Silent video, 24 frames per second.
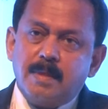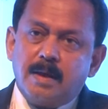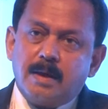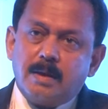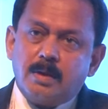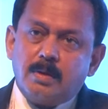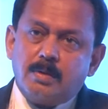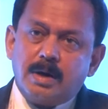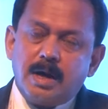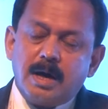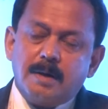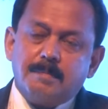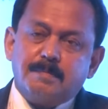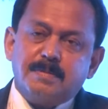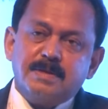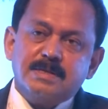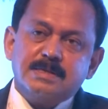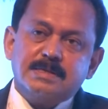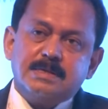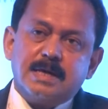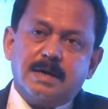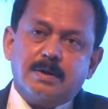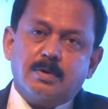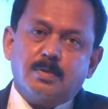Now what
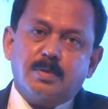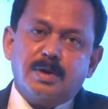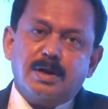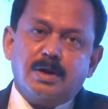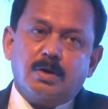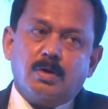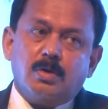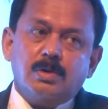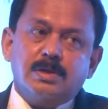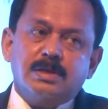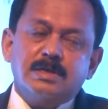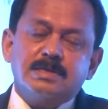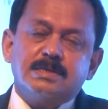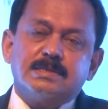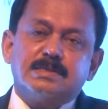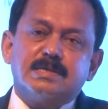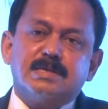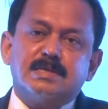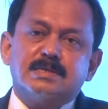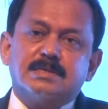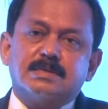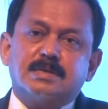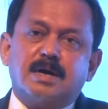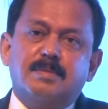happens that when all these
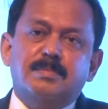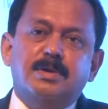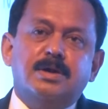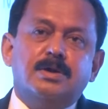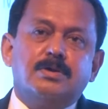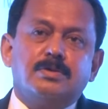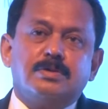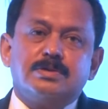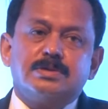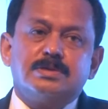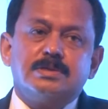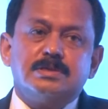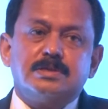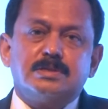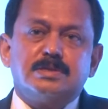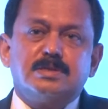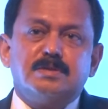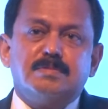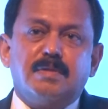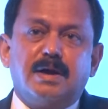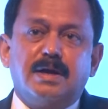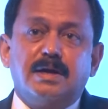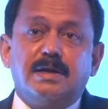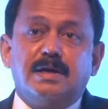things come into the
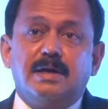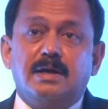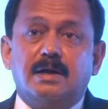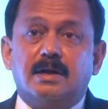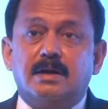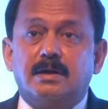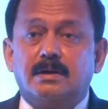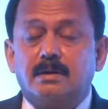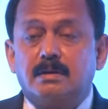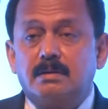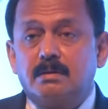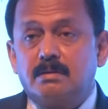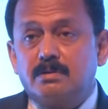system and there are